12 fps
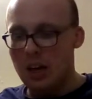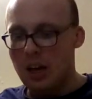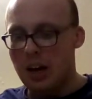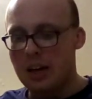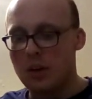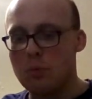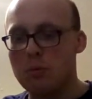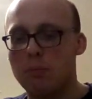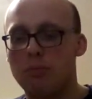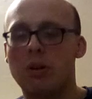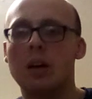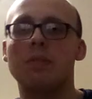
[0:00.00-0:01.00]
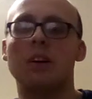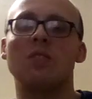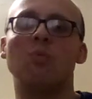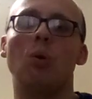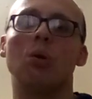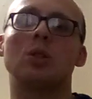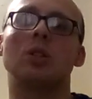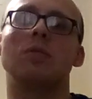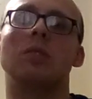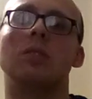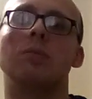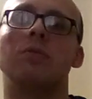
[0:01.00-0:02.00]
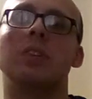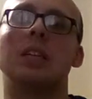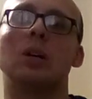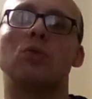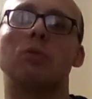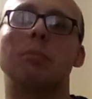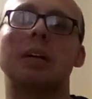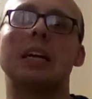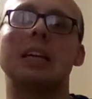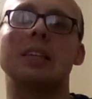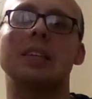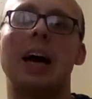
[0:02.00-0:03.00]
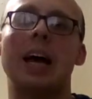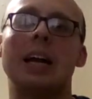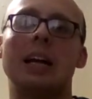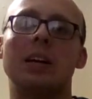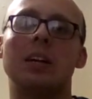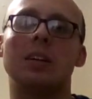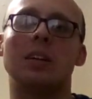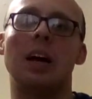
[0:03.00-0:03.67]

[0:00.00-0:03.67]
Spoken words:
I hope and pray that you've watched the video from beginning to end.